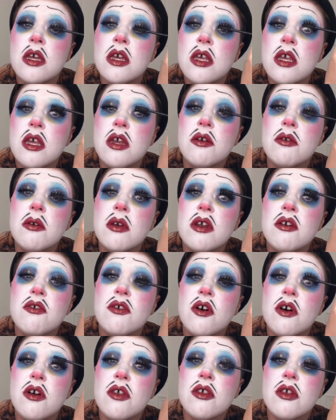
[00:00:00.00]
Get rid of
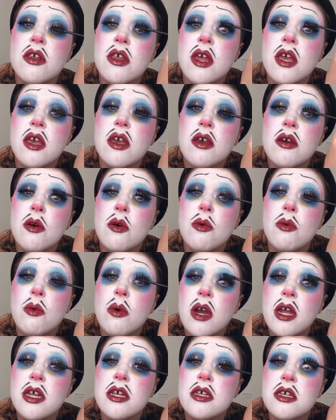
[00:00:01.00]
all the like
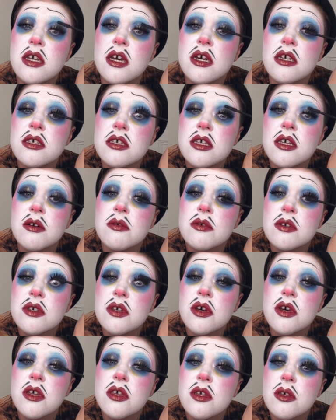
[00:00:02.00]
white dust that was
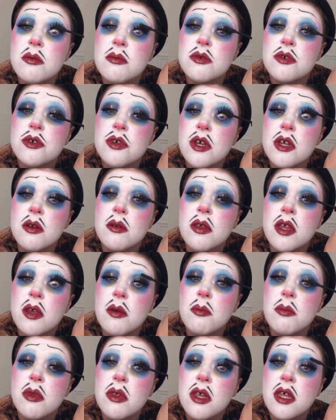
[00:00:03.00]
on them. Try to
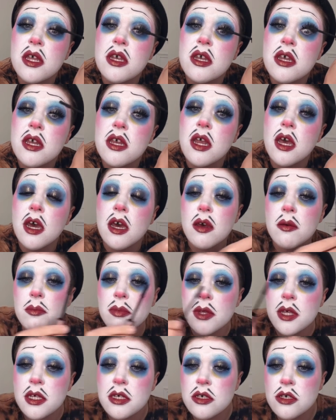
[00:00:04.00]
like blend it up
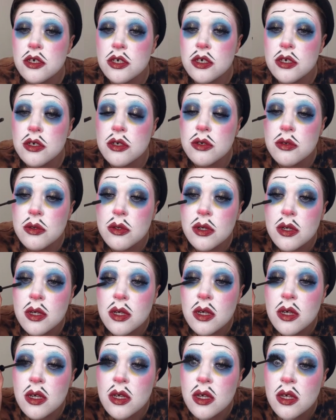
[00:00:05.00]
into
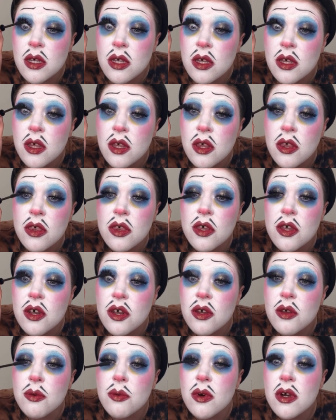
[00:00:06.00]
the
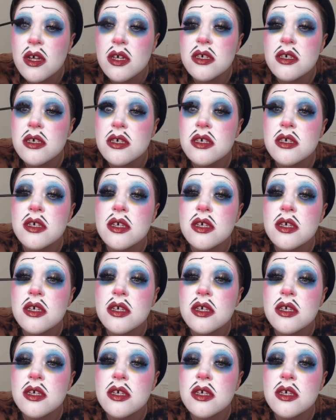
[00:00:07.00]
new ones.